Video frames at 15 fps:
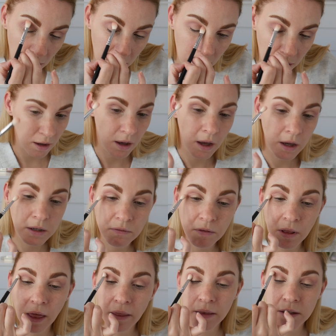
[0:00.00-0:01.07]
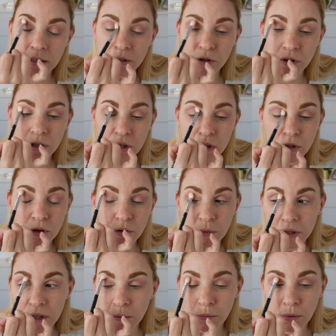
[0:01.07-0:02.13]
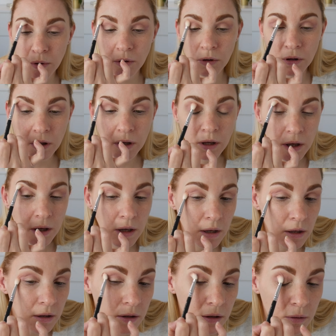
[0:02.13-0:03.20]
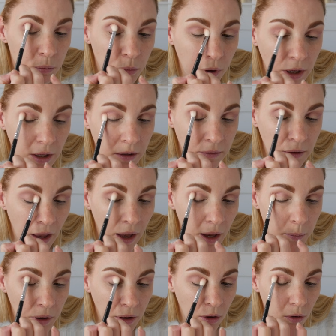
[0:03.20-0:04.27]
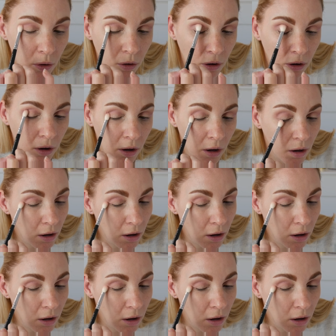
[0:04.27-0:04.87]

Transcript: I just feel like this is just a super simple springtimey look.